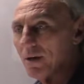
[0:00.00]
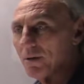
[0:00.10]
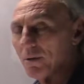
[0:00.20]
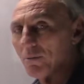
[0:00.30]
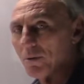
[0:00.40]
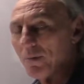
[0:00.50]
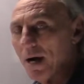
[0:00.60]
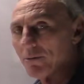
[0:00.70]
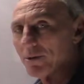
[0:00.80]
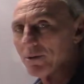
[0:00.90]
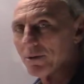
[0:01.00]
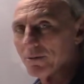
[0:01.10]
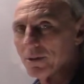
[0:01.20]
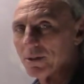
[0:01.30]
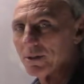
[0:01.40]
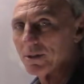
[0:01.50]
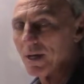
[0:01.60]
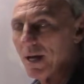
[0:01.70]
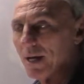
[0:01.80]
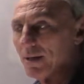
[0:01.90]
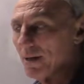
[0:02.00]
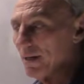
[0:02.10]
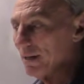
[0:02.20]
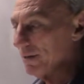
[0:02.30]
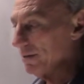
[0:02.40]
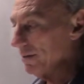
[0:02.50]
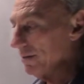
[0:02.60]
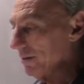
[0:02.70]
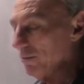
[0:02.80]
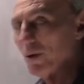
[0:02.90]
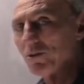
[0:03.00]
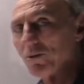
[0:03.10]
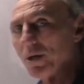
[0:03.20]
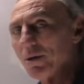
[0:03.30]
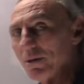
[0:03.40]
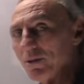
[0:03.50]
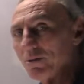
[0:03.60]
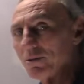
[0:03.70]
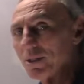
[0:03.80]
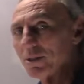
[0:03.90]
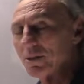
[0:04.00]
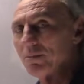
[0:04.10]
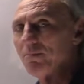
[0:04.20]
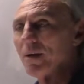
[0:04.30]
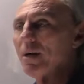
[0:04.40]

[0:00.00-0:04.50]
the room boundary surfaces and uh, what you hear in your system,